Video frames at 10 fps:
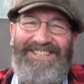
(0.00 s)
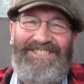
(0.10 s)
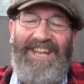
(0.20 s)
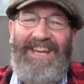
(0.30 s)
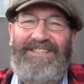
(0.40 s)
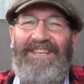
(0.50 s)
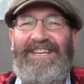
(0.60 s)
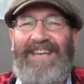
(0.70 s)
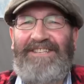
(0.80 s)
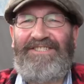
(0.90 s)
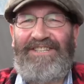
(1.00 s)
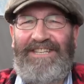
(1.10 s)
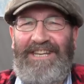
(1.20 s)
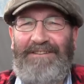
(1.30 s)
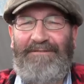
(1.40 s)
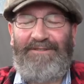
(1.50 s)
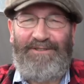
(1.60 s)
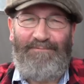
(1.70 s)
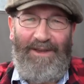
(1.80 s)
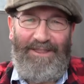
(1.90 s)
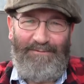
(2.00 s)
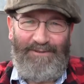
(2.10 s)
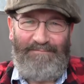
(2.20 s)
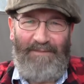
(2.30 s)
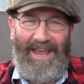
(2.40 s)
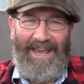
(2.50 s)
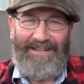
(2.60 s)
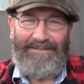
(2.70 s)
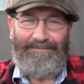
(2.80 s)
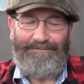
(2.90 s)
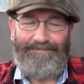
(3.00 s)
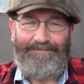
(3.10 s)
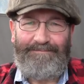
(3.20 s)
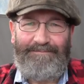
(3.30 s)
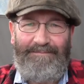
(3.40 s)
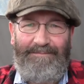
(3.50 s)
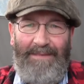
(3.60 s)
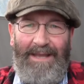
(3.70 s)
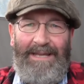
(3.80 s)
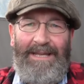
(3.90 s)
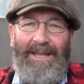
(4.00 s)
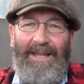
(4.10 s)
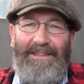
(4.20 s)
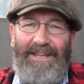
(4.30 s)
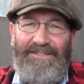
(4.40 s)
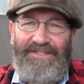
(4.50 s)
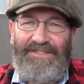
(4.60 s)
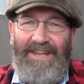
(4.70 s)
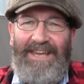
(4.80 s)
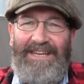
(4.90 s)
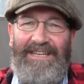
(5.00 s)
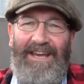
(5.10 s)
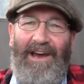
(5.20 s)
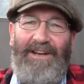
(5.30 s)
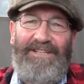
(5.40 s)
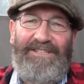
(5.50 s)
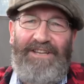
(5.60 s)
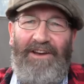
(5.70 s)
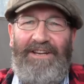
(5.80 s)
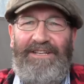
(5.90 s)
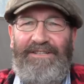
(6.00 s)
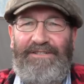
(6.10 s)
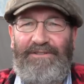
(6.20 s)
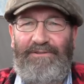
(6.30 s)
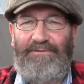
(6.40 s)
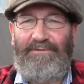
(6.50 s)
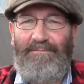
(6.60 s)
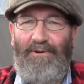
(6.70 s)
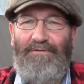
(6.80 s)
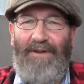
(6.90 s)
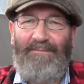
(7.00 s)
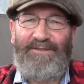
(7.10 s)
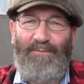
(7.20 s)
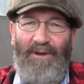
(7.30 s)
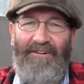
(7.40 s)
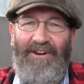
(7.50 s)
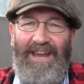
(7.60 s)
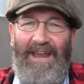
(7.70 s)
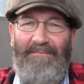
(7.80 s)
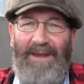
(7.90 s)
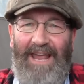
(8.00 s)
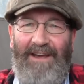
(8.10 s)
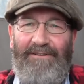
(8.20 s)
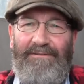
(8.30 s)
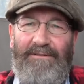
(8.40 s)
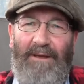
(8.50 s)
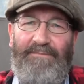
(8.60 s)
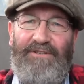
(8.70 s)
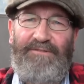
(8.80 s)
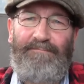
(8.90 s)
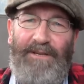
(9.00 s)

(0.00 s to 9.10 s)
I stayed there yesterday because the weather was bad then today I decided to move up to where I am now. I'm just